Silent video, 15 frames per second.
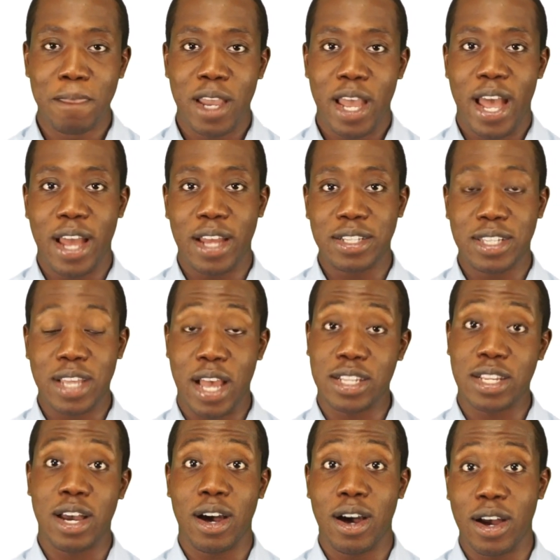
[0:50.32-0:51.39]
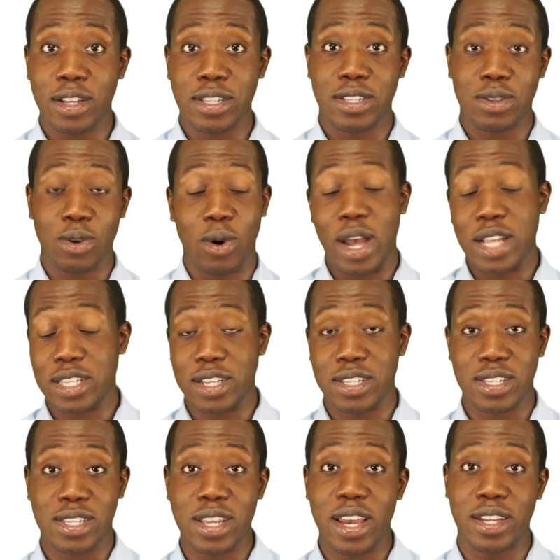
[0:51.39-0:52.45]
And as I asked, or as I
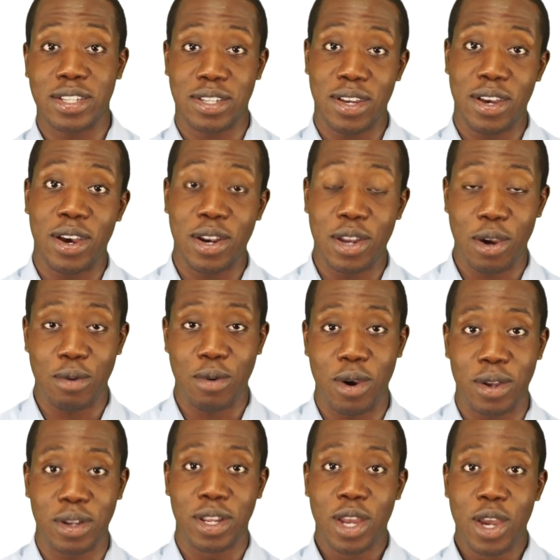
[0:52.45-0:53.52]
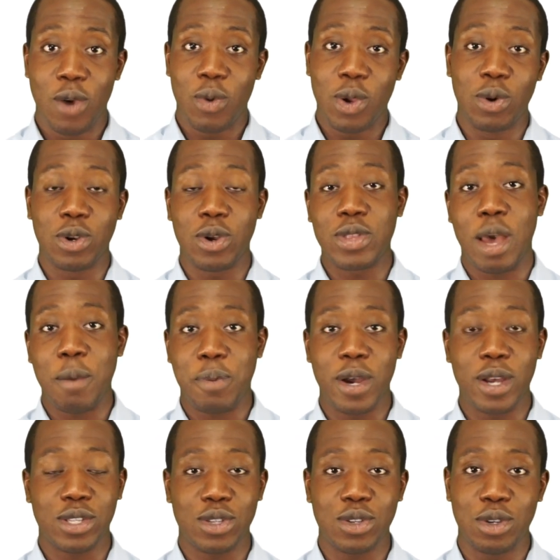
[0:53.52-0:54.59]
said earlier on, we all know that
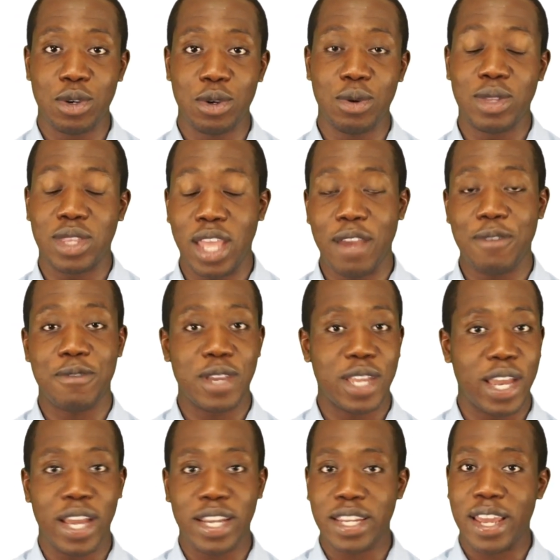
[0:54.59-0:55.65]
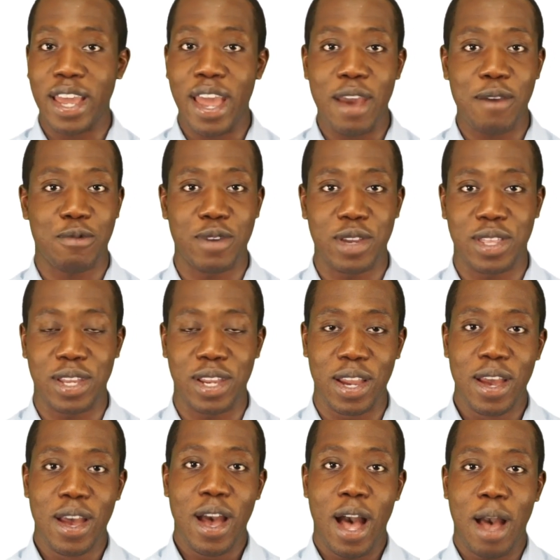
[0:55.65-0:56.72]
person who they forget everything.
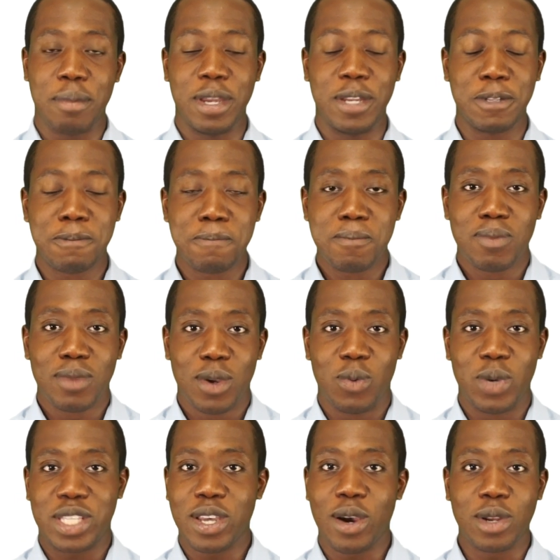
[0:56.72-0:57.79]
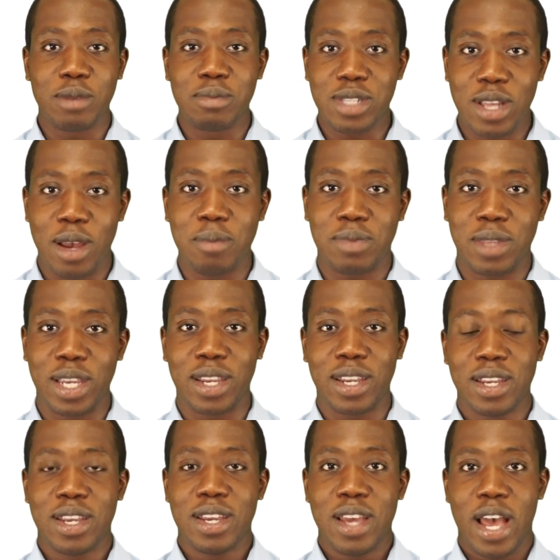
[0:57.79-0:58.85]
I mean, we tell them something
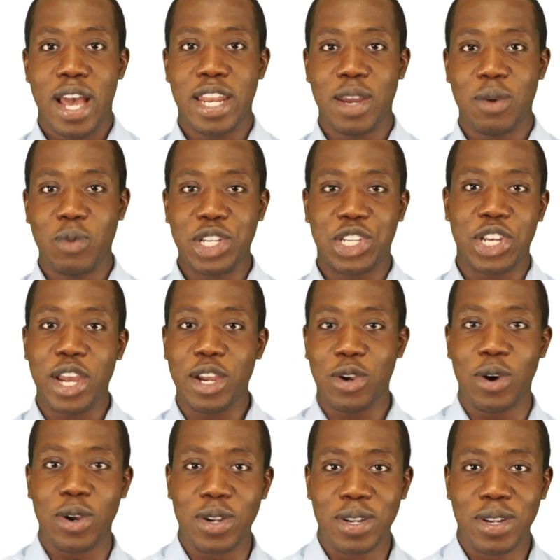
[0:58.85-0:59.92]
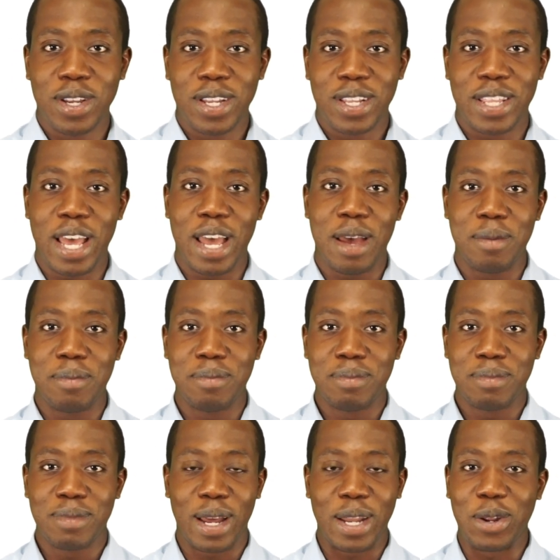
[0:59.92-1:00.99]
and then we check on
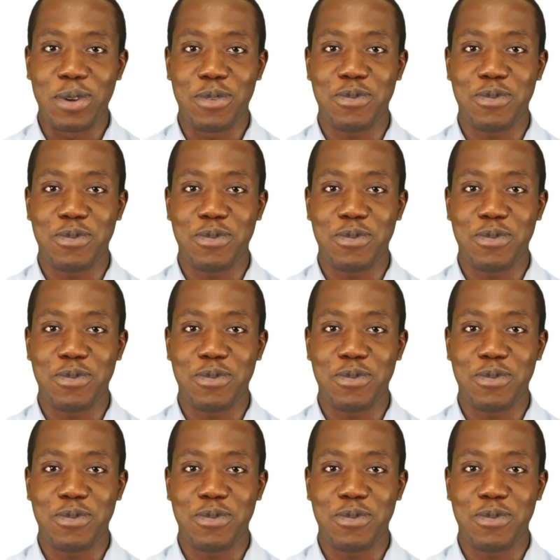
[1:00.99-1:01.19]
them, I don't know,